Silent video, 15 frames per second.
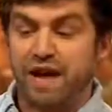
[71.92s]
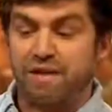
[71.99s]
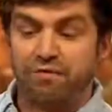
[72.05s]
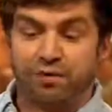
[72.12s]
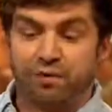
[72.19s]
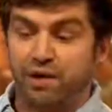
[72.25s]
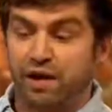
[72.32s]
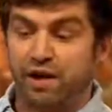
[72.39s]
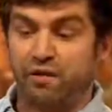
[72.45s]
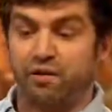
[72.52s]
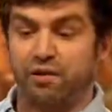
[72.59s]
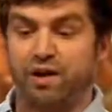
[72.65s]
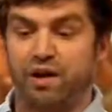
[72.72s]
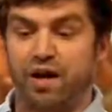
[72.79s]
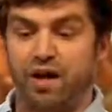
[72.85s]
everything
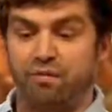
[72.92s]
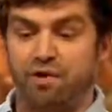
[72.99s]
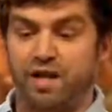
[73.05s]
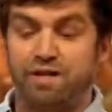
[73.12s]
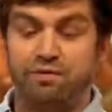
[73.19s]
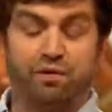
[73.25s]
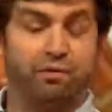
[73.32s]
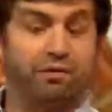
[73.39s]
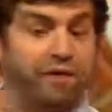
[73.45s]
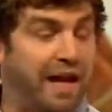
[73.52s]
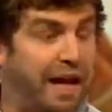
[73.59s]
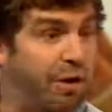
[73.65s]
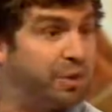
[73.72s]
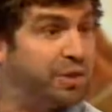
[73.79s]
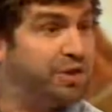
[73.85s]
that, ranging from
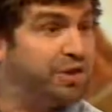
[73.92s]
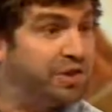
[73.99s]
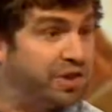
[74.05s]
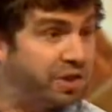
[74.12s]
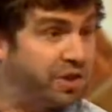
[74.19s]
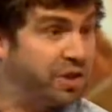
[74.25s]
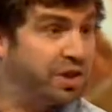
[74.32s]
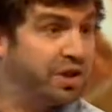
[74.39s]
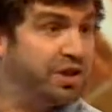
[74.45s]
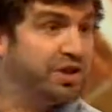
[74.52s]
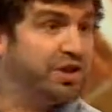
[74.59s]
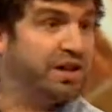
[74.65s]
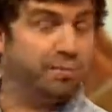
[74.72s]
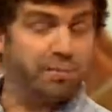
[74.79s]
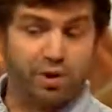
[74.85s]
flours,
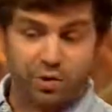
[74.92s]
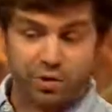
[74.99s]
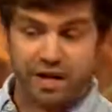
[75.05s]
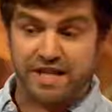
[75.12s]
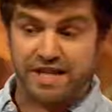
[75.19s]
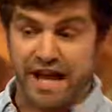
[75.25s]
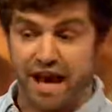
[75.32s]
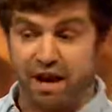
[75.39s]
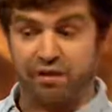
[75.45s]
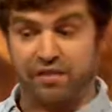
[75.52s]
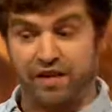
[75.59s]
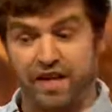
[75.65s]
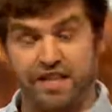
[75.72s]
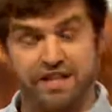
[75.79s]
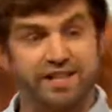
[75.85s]
sugars, purees out of
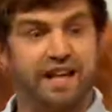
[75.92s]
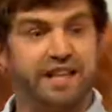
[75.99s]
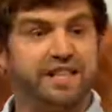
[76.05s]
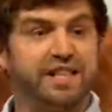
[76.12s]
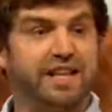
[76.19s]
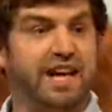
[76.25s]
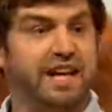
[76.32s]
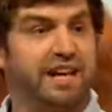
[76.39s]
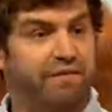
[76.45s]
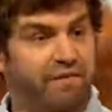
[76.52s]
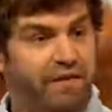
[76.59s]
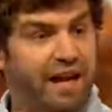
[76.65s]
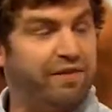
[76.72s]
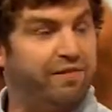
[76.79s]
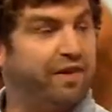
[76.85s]
the insects to get their
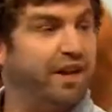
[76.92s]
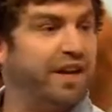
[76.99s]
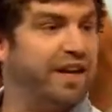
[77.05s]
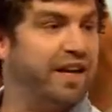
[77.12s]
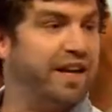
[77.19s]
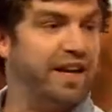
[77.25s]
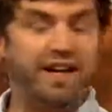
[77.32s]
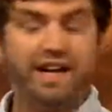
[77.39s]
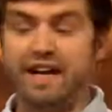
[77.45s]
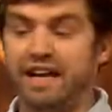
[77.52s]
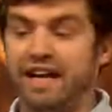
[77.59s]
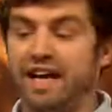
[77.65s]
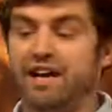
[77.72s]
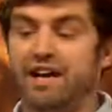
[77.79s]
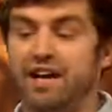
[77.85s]
flavour, and then
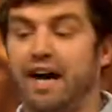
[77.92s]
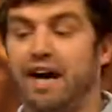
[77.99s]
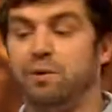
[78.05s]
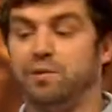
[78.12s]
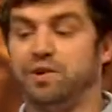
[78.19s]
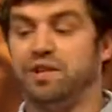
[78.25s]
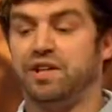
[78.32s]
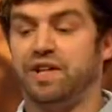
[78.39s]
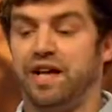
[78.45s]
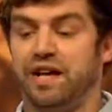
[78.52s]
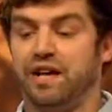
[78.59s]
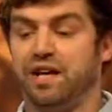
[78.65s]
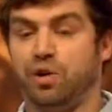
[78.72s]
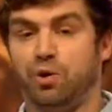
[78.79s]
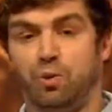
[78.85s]
that kind of helps to
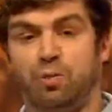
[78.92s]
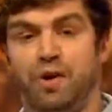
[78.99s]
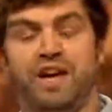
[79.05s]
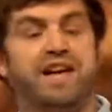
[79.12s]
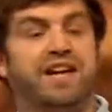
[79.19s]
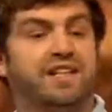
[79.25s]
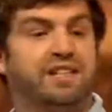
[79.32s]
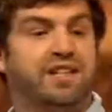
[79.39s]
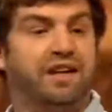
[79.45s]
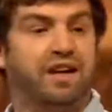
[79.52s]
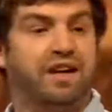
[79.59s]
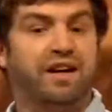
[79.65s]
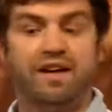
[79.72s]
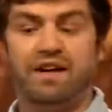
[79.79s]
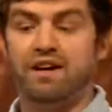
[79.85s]
then incorporate it
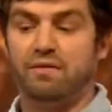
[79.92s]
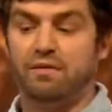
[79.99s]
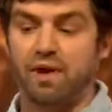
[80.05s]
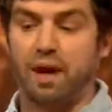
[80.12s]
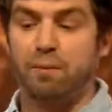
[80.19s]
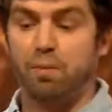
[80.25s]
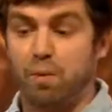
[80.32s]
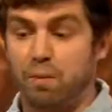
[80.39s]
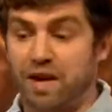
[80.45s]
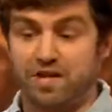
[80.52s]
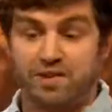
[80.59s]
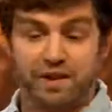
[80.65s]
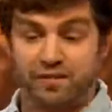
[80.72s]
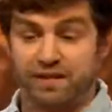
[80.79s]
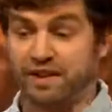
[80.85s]
into like more
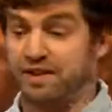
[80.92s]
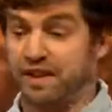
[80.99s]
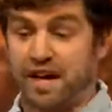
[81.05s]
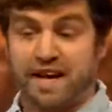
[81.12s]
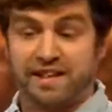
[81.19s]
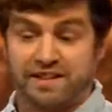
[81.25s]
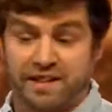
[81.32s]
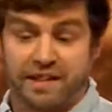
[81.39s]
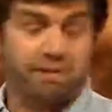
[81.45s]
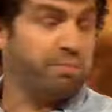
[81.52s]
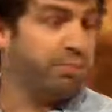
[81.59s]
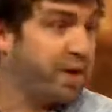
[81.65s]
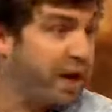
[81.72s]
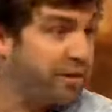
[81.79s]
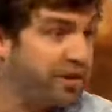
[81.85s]
mainstream things like
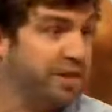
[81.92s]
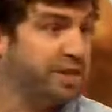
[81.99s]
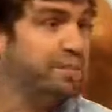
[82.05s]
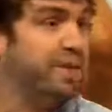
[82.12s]
brownies.